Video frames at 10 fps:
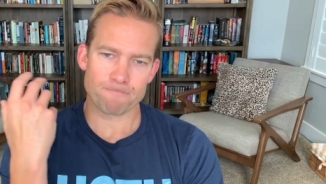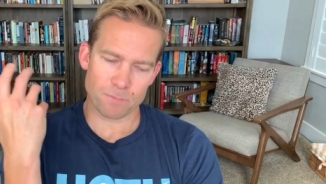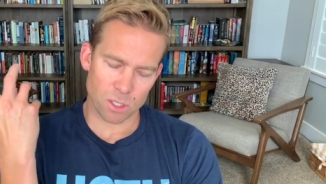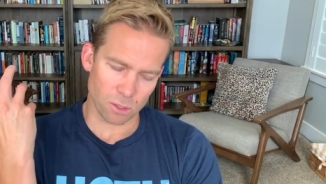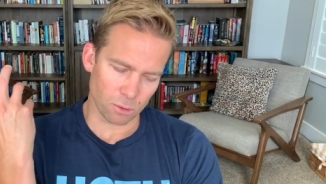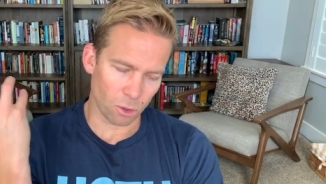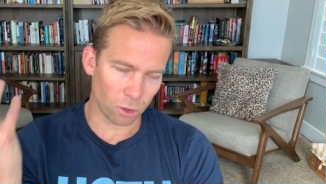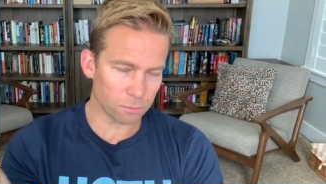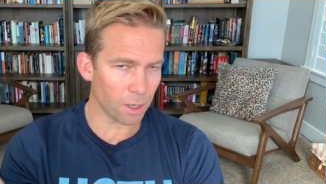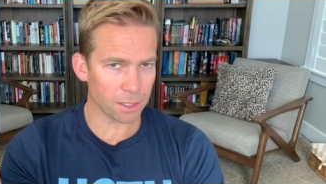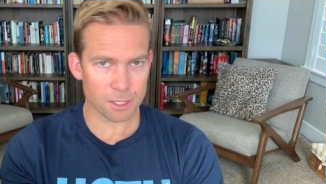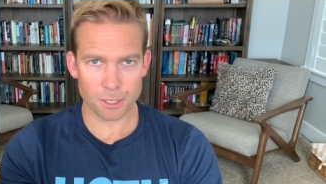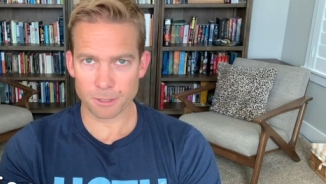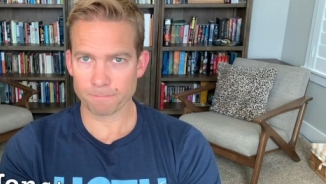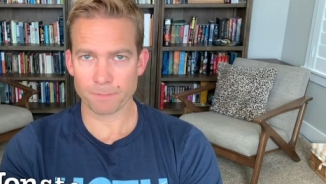So Hold
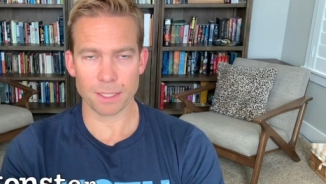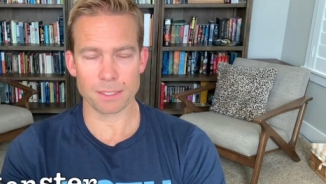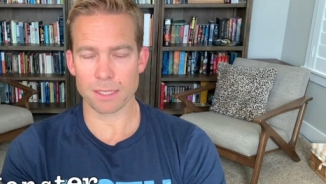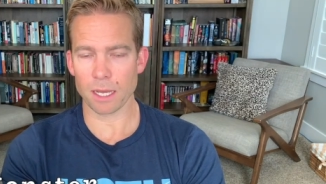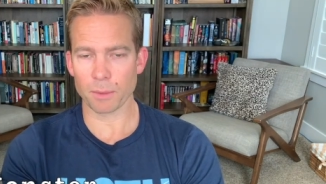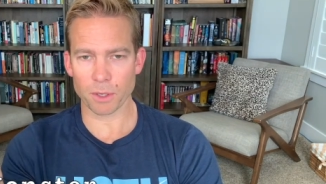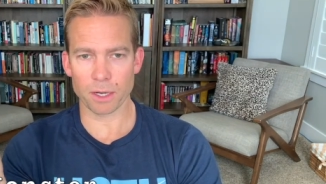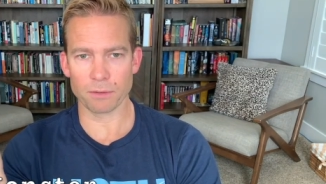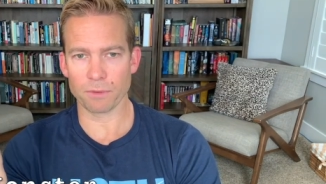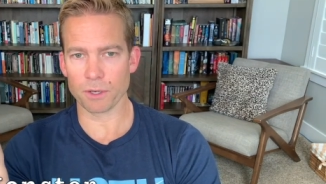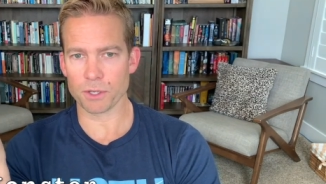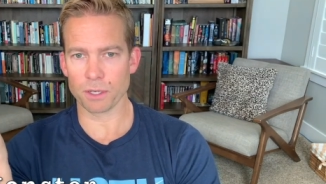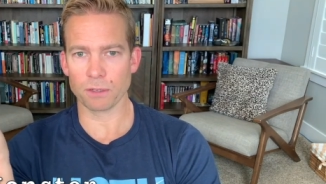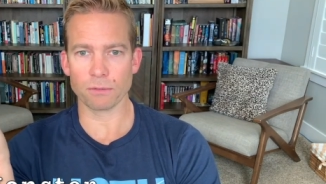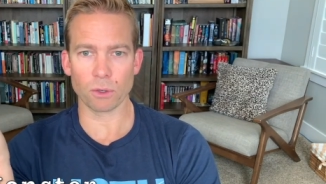Monster is the upgraded version
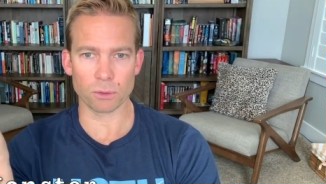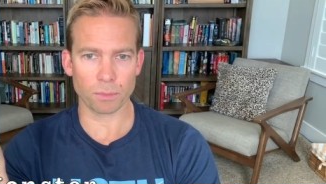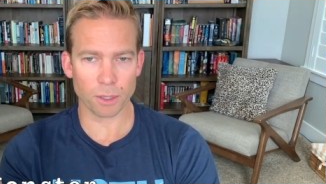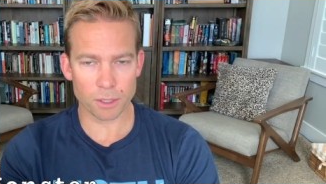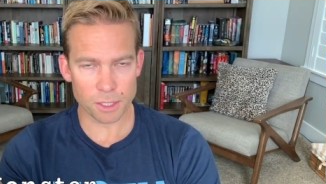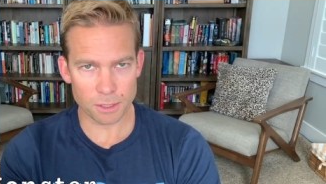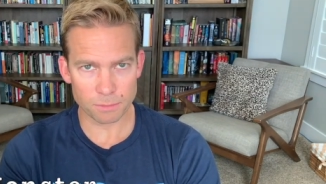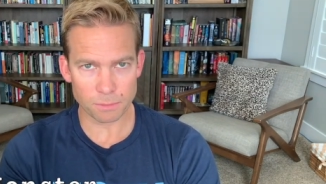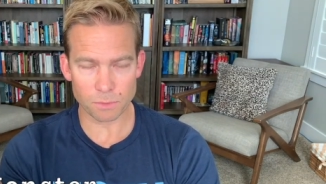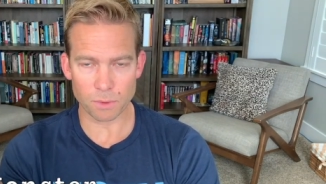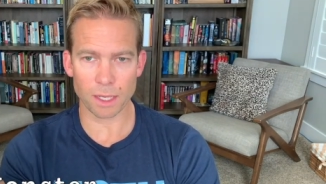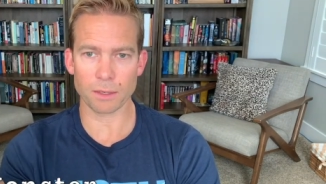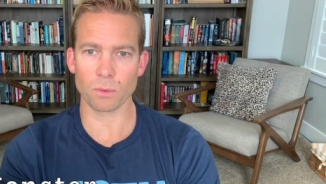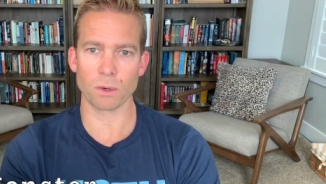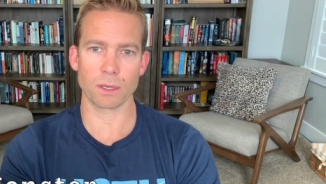of Hold Person, right?
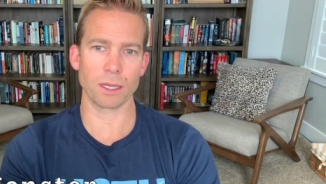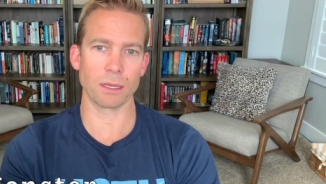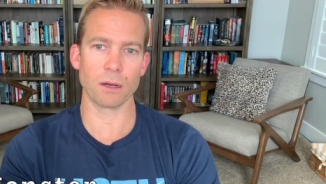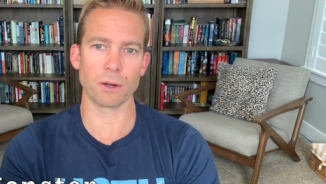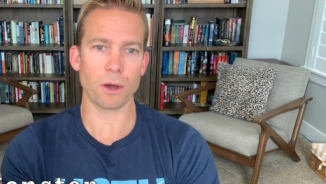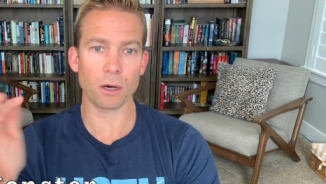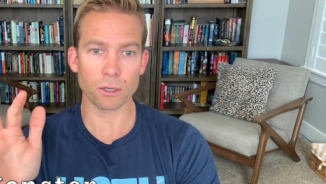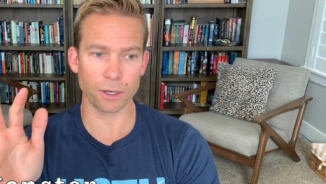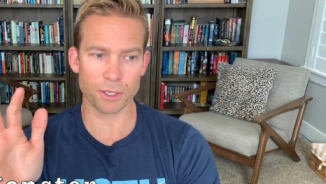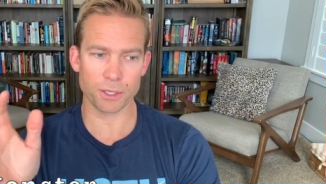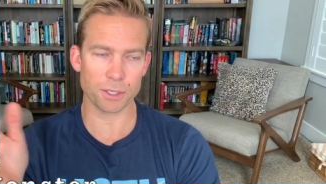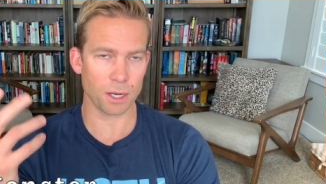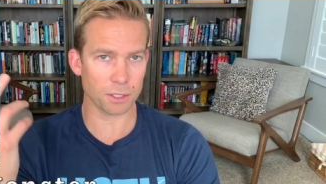Working on all creatures, not